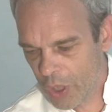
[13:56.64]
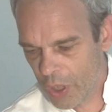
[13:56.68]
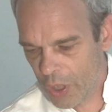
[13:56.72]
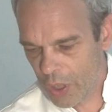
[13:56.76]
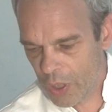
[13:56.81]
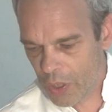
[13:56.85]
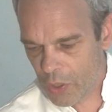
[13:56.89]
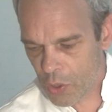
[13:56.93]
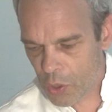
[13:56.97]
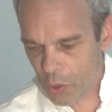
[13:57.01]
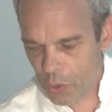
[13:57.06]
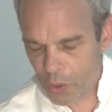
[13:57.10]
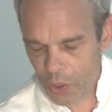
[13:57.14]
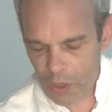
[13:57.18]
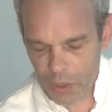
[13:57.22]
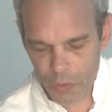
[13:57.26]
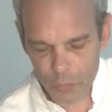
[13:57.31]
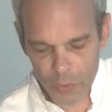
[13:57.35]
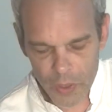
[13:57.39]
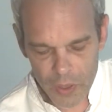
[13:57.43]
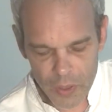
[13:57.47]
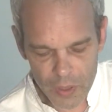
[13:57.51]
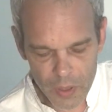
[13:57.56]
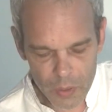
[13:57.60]
And so
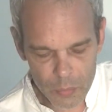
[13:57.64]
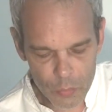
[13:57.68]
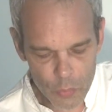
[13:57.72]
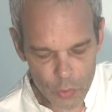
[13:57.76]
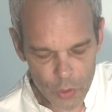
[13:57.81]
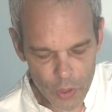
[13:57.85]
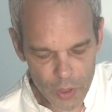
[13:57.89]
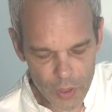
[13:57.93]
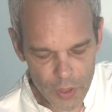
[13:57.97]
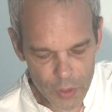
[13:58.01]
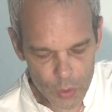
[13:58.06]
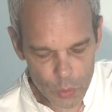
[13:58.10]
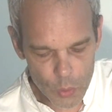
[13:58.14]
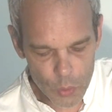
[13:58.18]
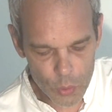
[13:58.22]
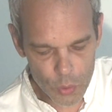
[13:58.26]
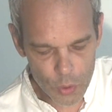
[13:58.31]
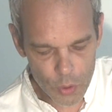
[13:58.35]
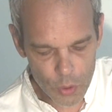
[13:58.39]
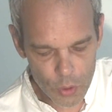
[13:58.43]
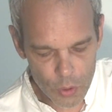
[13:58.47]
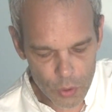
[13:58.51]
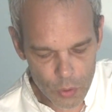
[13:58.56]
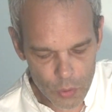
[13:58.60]
then we come really to
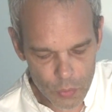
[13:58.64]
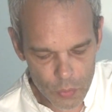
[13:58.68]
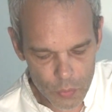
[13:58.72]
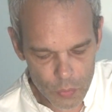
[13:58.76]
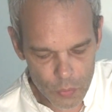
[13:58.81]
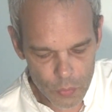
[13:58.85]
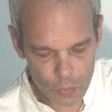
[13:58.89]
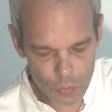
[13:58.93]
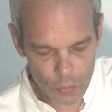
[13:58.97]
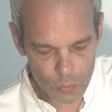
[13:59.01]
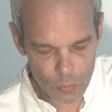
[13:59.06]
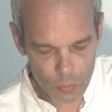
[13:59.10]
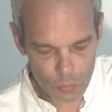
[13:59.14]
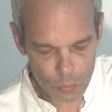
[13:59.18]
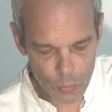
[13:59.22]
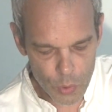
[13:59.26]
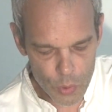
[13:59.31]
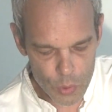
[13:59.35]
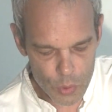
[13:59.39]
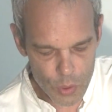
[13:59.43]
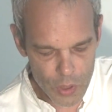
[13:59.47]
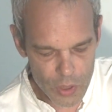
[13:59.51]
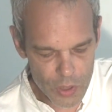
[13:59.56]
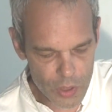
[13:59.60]
the
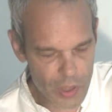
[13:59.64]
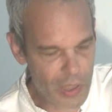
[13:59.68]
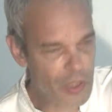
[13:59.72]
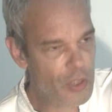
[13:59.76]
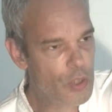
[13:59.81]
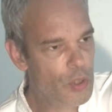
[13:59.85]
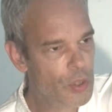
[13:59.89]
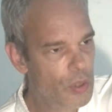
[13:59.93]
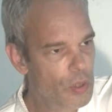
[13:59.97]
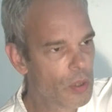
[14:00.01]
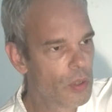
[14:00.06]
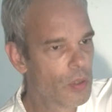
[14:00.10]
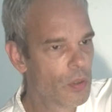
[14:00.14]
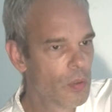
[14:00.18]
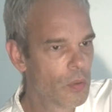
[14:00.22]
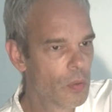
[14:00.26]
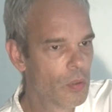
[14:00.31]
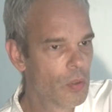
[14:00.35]
most essential